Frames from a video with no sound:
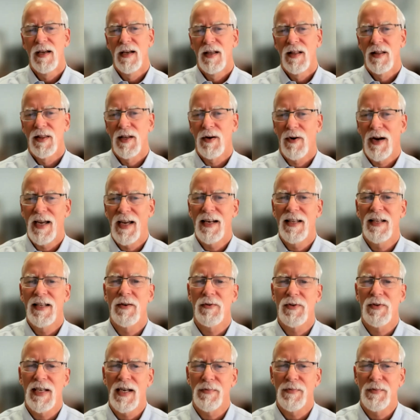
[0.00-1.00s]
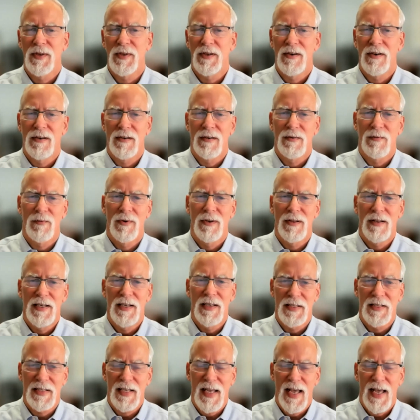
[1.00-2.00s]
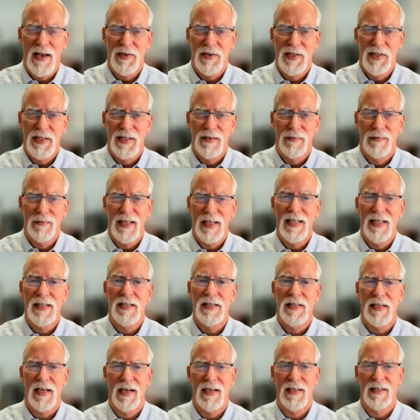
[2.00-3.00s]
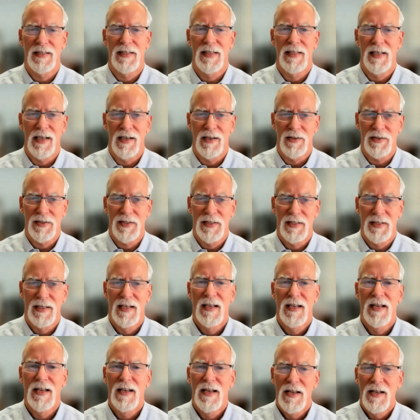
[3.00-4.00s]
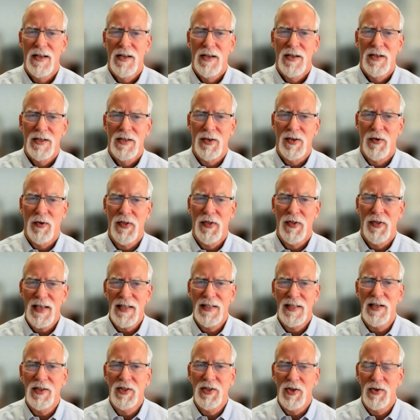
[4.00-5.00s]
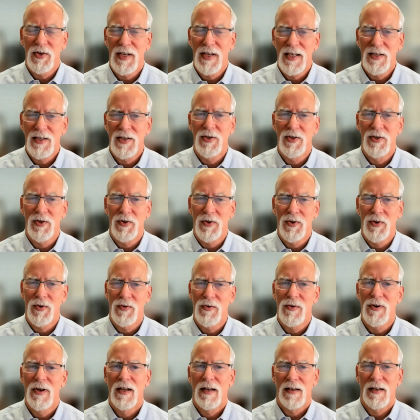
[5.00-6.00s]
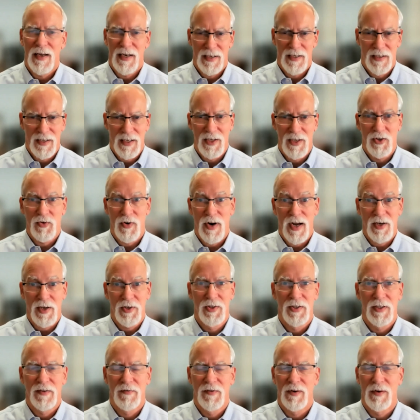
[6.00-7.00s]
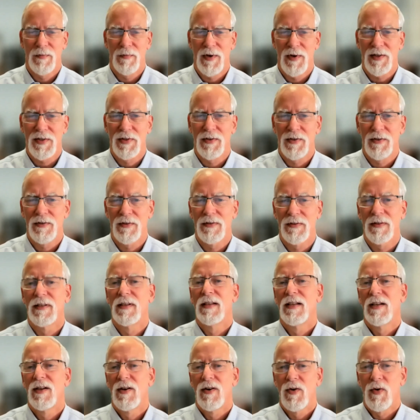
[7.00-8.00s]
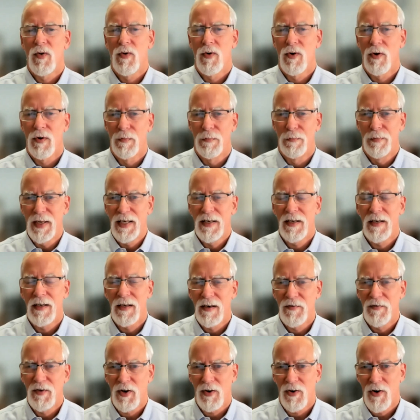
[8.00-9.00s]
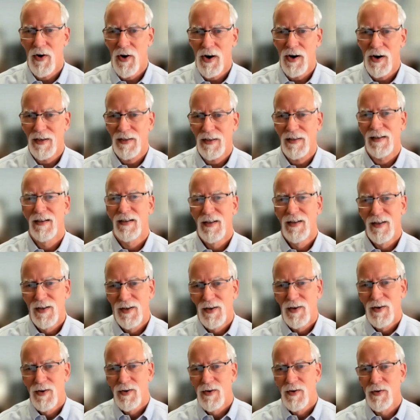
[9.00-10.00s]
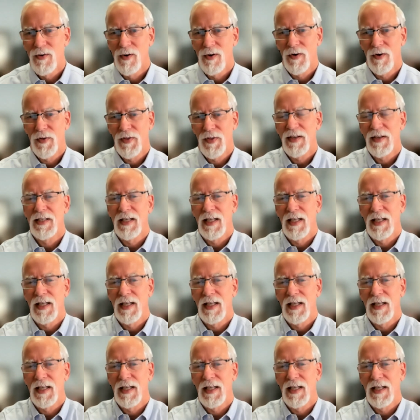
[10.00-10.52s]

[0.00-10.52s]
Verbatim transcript: The ryanodine receptor releases calcium inside cells. So things that you need to do like contraction of your muscle or beating of your heart or things a